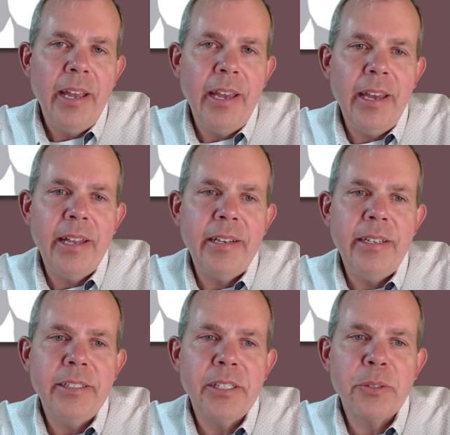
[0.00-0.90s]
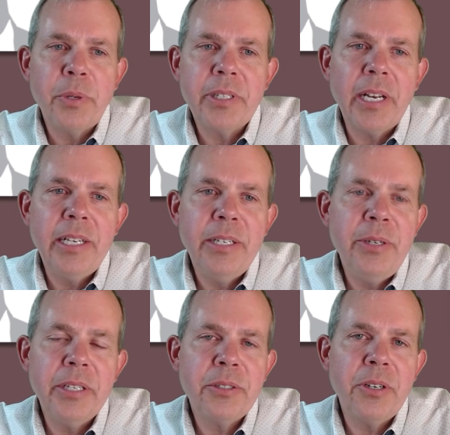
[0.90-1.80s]
and he says, what did I do
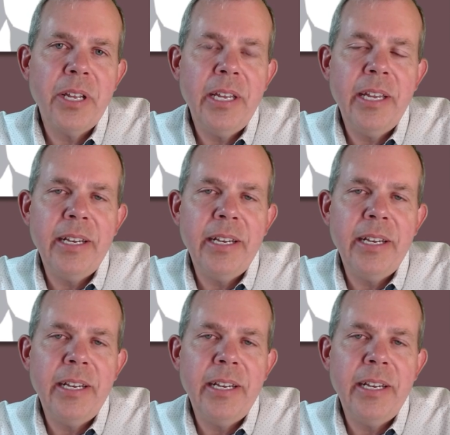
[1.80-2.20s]
yesterday?